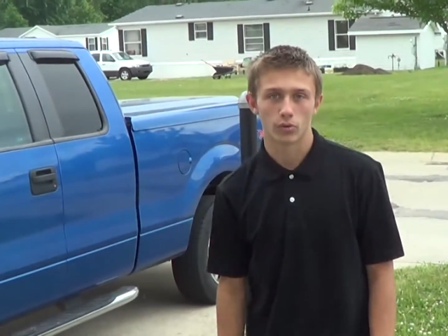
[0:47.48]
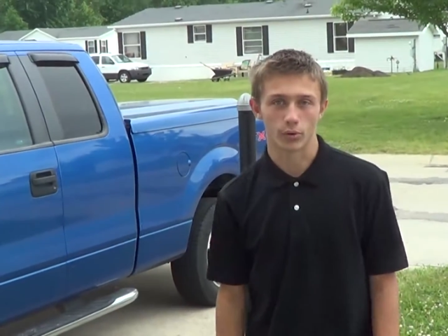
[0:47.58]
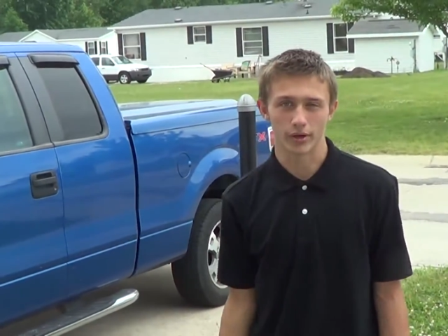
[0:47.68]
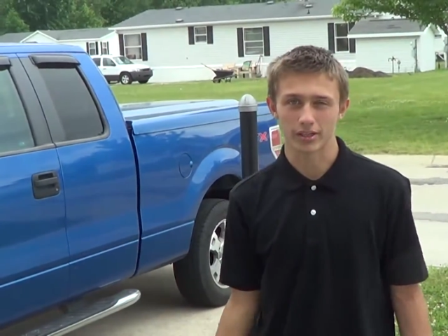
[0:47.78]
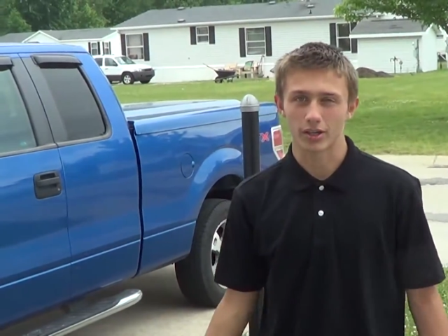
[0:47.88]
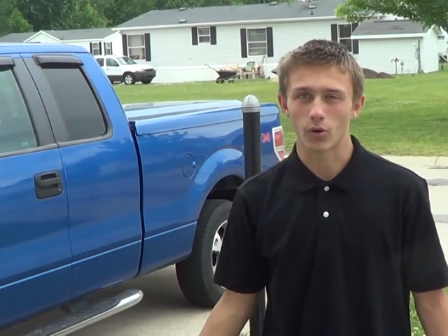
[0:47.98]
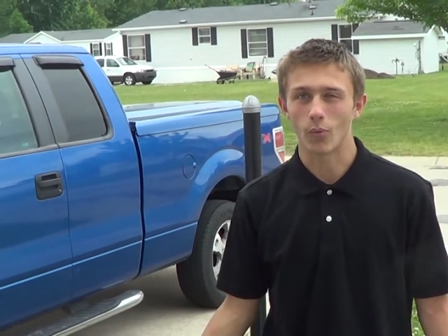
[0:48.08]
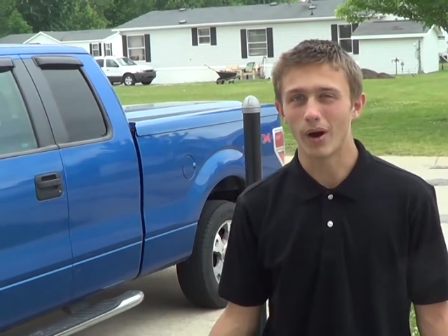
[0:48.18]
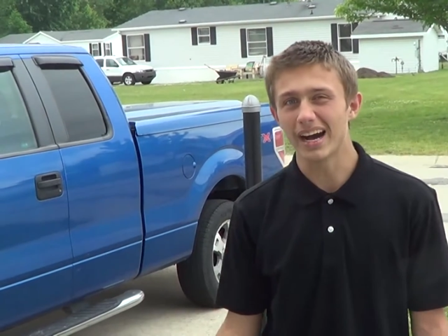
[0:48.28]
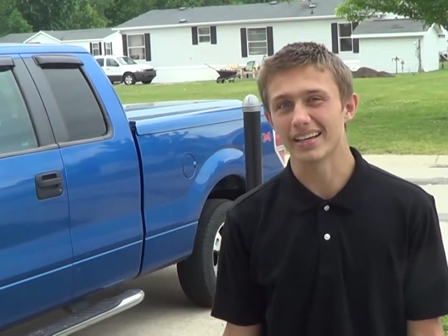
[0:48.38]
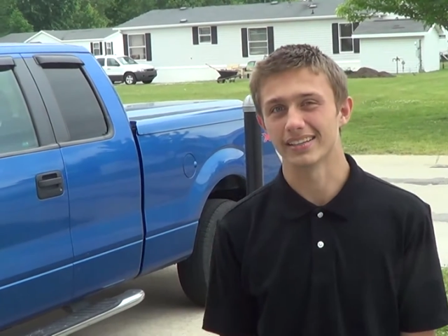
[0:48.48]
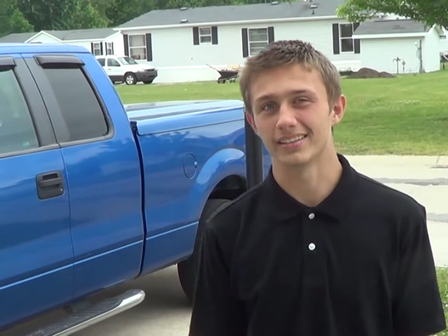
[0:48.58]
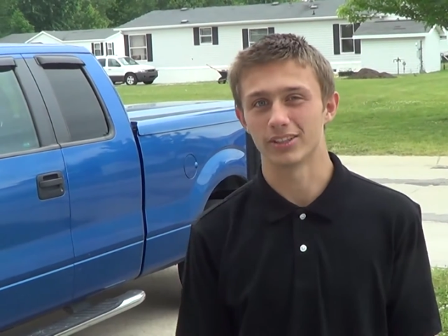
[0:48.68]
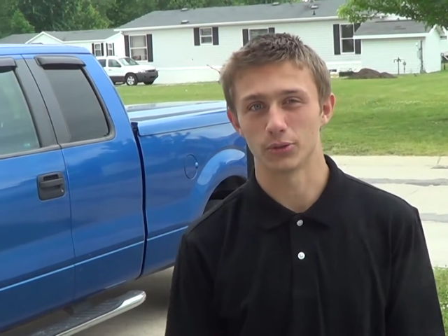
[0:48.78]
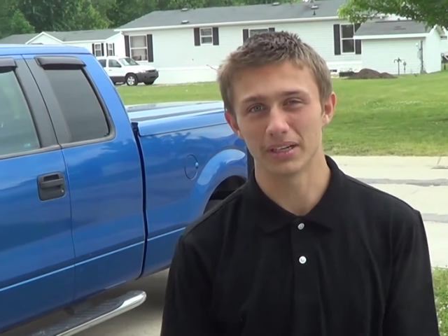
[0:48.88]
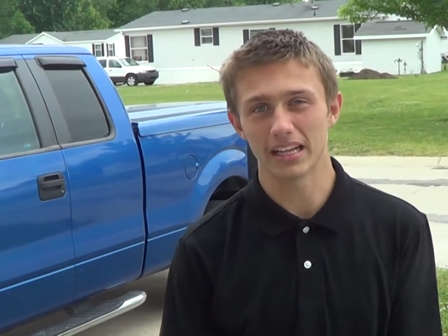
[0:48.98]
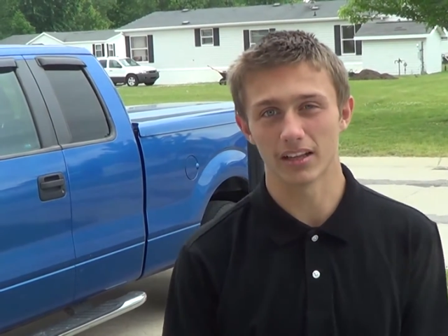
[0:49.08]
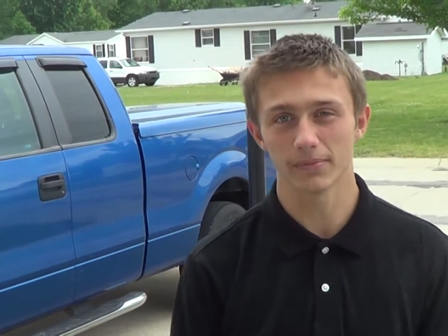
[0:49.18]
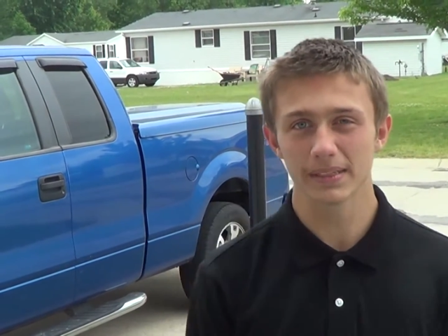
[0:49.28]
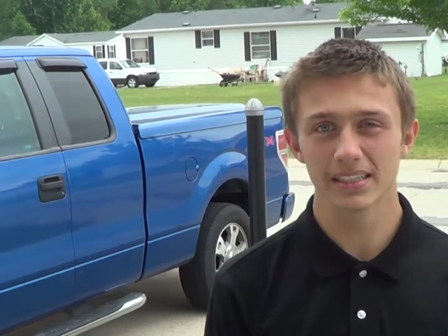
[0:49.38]
What? Wine? Do you not
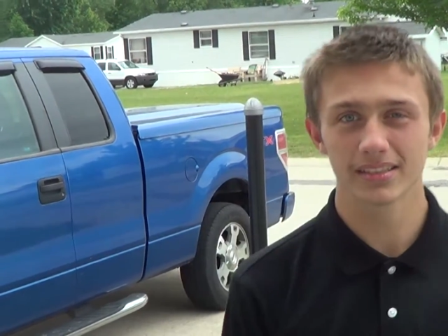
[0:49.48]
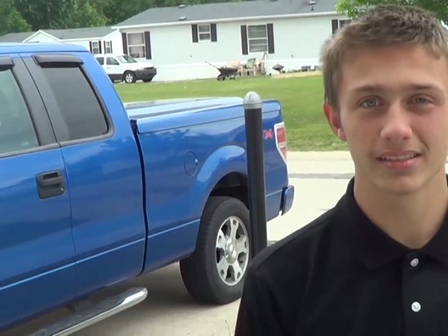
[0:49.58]
love me?